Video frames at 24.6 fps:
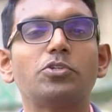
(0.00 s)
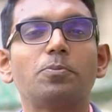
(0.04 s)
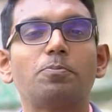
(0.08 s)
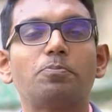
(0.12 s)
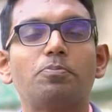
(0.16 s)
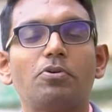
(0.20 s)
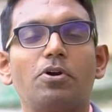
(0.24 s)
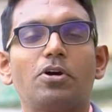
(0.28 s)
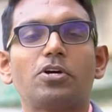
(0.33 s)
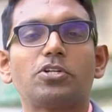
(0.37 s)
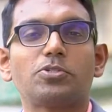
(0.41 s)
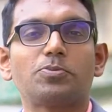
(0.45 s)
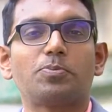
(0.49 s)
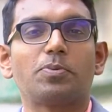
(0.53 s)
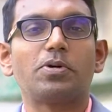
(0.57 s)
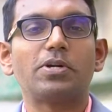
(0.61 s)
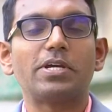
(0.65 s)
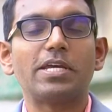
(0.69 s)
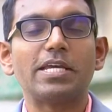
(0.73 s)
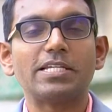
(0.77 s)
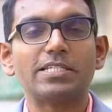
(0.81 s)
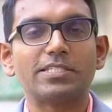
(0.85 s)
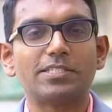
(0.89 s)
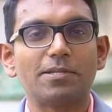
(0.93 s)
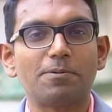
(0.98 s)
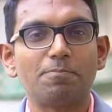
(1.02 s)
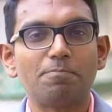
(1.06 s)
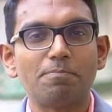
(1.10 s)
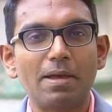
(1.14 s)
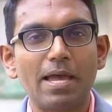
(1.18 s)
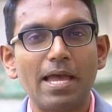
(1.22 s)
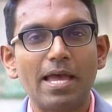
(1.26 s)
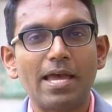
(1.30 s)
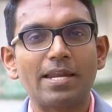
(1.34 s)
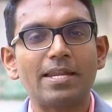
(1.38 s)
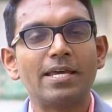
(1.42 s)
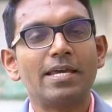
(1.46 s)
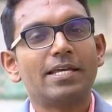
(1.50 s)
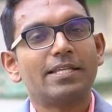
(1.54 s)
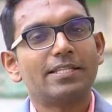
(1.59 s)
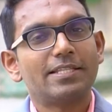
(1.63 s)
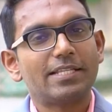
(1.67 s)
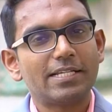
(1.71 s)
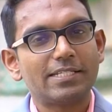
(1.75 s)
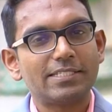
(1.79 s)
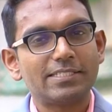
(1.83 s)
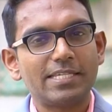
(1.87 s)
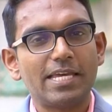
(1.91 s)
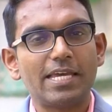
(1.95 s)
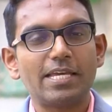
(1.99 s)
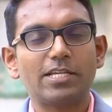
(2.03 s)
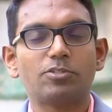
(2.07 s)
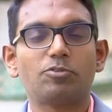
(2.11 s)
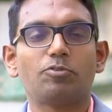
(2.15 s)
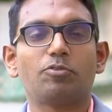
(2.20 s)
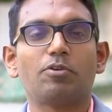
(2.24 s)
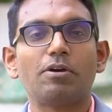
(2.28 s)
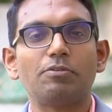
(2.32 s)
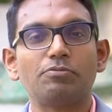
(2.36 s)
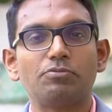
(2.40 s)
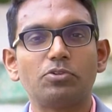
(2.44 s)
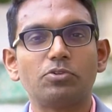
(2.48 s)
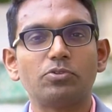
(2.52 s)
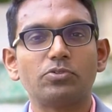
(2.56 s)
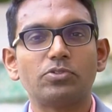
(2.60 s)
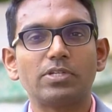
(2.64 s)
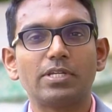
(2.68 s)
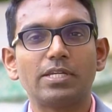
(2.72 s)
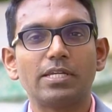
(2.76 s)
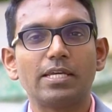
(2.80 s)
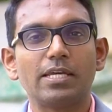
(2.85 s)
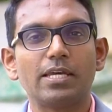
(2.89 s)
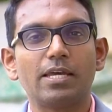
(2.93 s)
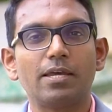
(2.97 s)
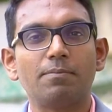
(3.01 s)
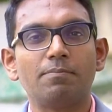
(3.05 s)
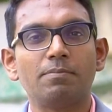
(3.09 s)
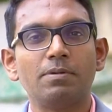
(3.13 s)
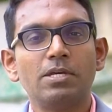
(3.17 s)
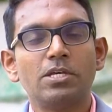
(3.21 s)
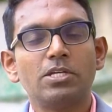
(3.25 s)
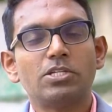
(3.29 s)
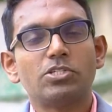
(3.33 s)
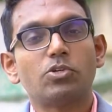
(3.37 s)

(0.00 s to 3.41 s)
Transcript: to prosper is the man that takes refuge in him.